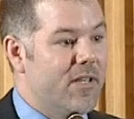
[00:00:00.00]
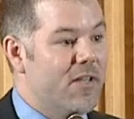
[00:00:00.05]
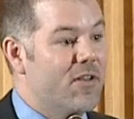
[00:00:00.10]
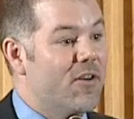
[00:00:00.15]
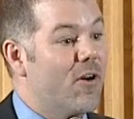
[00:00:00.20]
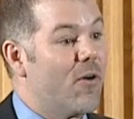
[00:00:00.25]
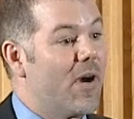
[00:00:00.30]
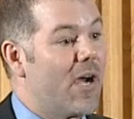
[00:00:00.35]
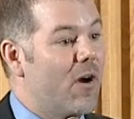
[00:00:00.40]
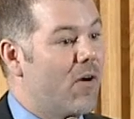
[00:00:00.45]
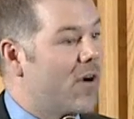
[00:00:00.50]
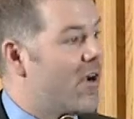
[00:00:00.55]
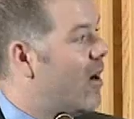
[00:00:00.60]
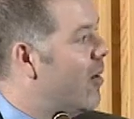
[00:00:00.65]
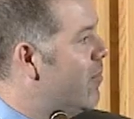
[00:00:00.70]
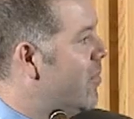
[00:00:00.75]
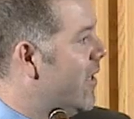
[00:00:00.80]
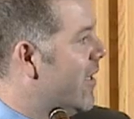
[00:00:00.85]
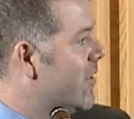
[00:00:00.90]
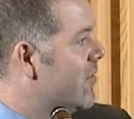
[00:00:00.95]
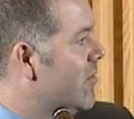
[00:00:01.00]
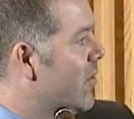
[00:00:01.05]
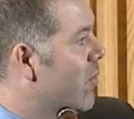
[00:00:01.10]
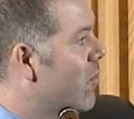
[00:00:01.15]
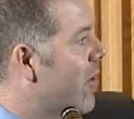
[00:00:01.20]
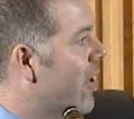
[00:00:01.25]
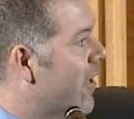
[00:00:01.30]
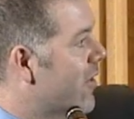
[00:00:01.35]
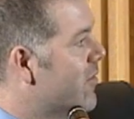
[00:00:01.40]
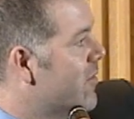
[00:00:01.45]
didn't know how complex
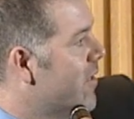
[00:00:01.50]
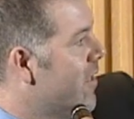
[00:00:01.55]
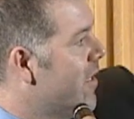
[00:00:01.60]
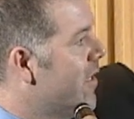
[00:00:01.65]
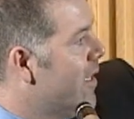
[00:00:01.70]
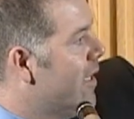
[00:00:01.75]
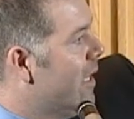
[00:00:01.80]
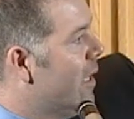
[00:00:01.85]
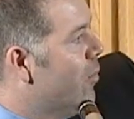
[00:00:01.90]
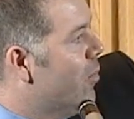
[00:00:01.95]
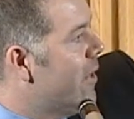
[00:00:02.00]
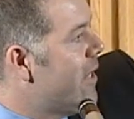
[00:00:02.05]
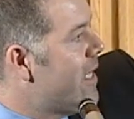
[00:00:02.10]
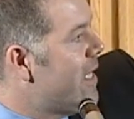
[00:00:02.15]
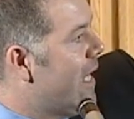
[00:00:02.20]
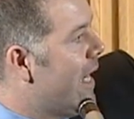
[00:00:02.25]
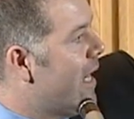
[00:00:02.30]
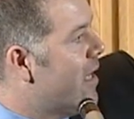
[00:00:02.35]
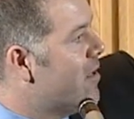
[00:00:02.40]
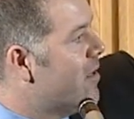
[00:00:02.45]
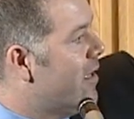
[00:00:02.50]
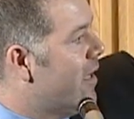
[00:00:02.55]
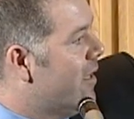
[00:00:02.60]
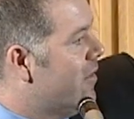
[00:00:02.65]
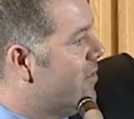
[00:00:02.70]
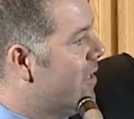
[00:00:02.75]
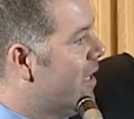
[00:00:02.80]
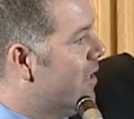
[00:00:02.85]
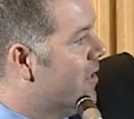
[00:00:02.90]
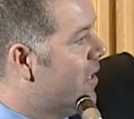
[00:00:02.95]
it was. And when he
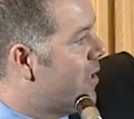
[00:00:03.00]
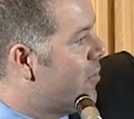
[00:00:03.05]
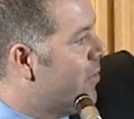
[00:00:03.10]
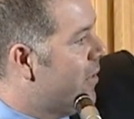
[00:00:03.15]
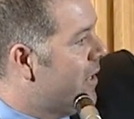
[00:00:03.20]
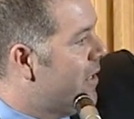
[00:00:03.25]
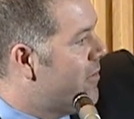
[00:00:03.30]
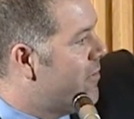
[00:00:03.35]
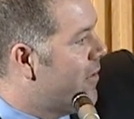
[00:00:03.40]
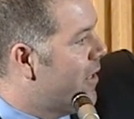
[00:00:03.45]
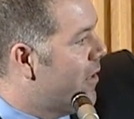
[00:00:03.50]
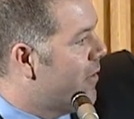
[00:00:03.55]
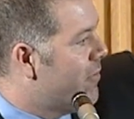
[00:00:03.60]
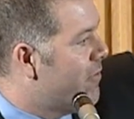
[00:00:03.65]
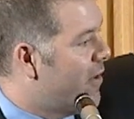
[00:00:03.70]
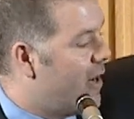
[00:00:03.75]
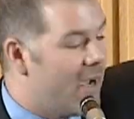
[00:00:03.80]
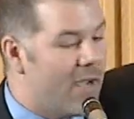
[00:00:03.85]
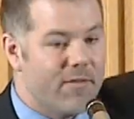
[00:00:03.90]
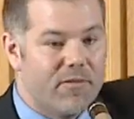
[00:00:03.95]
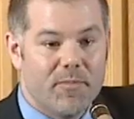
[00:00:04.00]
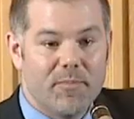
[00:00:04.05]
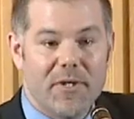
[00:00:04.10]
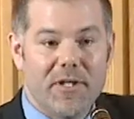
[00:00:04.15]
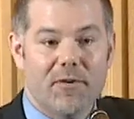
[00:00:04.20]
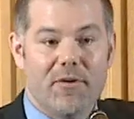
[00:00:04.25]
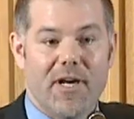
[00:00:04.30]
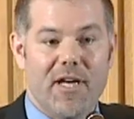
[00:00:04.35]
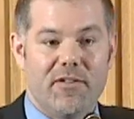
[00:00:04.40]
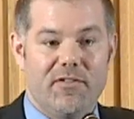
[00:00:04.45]
analyzed that liquid, he found 5
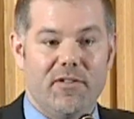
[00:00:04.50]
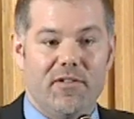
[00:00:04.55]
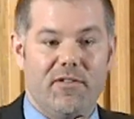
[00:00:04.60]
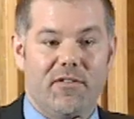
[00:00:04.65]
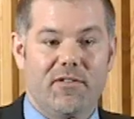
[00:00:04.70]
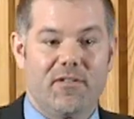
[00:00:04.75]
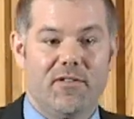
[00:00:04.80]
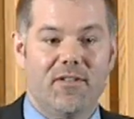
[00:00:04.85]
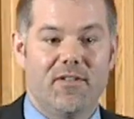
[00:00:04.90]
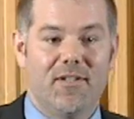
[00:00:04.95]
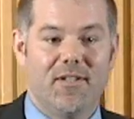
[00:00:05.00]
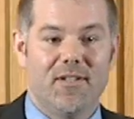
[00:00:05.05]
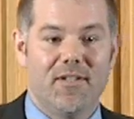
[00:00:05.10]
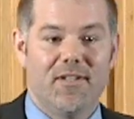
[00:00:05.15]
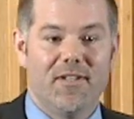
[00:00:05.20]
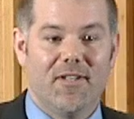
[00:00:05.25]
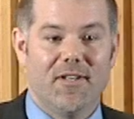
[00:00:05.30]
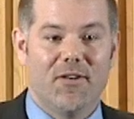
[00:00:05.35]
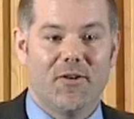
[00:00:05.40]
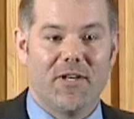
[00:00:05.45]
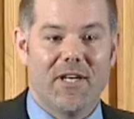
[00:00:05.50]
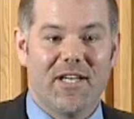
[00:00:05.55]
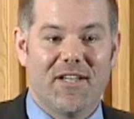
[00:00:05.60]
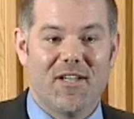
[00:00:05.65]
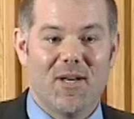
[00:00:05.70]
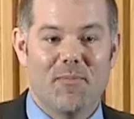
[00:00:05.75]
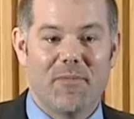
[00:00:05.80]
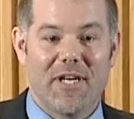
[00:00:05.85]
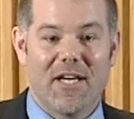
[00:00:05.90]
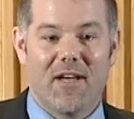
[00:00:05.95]
amino acids, okay,
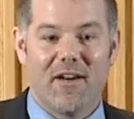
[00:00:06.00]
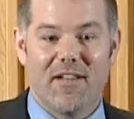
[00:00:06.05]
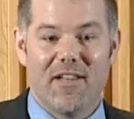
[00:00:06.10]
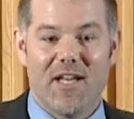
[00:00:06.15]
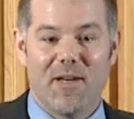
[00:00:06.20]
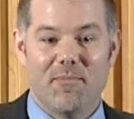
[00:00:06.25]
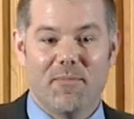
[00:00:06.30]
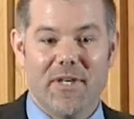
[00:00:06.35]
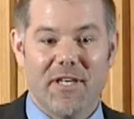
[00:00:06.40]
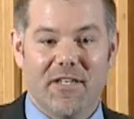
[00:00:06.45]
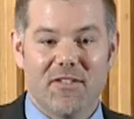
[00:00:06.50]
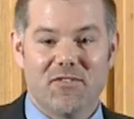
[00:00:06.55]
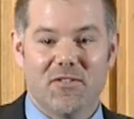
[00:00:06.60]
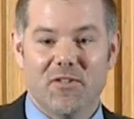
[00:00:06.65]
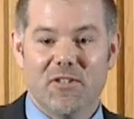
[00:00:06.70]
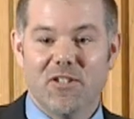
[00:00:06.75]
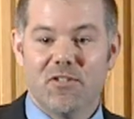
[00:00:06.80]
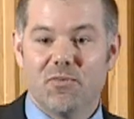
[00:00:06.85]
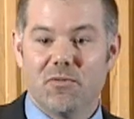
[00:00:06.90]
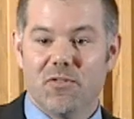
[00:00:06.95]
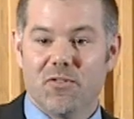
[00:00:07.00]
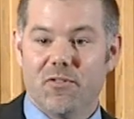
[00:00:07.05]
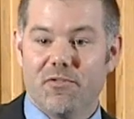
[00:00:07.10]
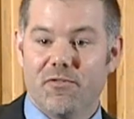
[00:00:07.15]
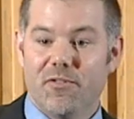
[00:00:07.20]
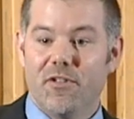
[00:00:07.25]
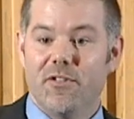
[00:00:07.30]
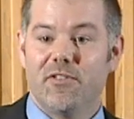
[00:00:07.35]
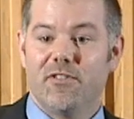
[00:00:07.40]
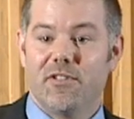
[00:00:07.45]
coming out of that mix. So this was the
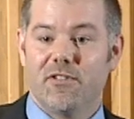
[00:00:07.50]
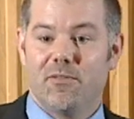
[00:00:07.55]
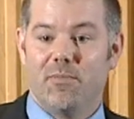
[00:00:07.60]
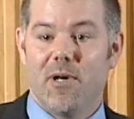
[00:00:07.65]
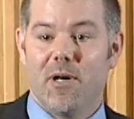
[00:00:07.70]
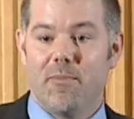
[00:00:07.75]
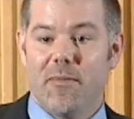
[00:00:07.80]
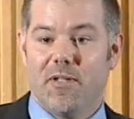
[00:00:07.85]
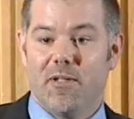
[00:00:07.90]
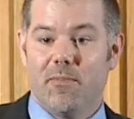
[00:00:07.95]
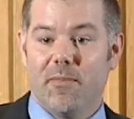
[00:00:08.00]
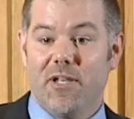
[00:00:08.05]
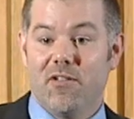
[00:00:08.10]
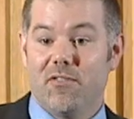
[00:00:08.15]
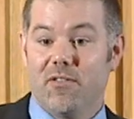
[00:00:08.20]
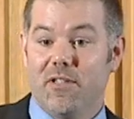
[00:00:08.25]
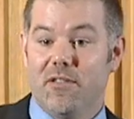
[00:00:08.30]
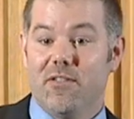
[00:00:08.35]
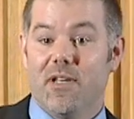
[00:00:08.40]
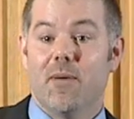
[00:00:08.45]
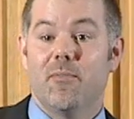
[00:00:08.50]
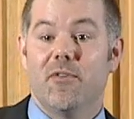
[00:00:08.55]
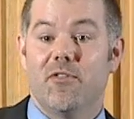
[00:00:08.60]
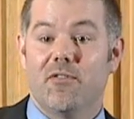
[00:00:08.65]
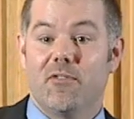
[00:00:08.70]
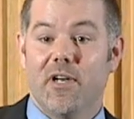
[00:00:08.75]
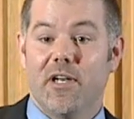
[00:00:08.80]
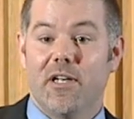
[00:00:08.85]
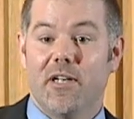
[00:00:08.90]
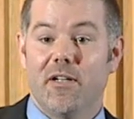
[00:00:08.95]
first experiment that basically
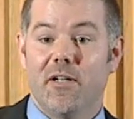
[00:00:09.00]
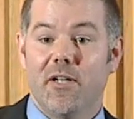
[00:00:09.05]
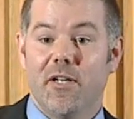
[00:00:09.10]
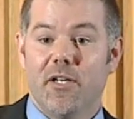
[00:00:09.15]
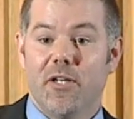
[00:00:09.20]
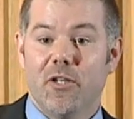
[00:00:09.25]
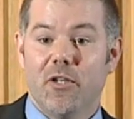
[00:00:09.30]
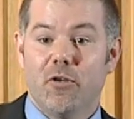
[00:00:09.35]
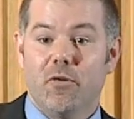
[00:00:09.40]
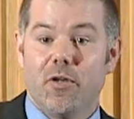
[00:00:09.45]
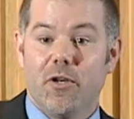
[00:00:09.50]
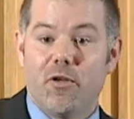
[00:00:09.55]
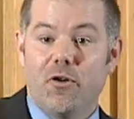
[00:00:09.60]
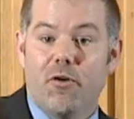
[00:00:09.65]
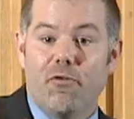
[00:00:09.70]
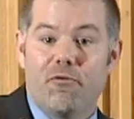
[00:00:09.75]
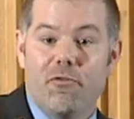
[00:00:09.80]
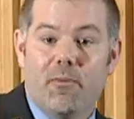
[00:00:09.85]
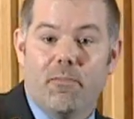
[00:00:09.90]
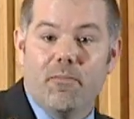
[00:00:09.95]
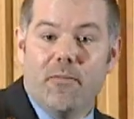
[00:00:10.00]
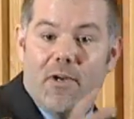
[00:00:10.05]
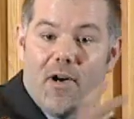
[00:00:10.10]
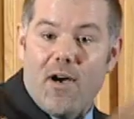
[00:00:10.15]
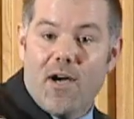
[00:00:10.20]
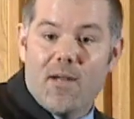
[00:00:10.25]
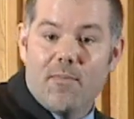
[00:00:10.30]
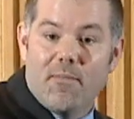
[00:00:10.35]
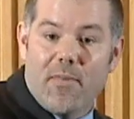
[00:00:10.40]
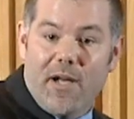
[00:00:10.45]
demonstrated you can go from
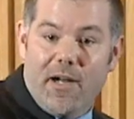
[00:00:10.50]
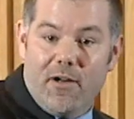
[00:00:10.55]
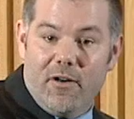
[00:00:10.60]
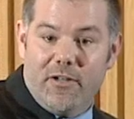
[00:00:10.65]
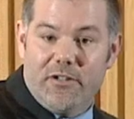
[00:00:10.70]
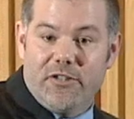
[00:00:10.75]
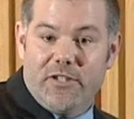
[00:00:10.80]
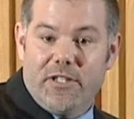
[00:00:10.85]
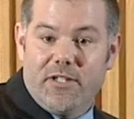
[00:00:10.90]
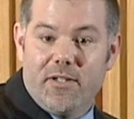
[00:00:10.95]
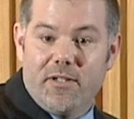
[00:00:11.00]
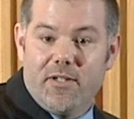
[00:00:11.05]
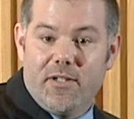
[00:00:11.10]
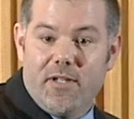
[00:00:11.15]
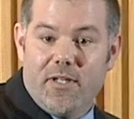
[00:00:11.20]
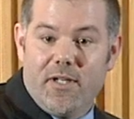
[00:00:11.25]
non-biology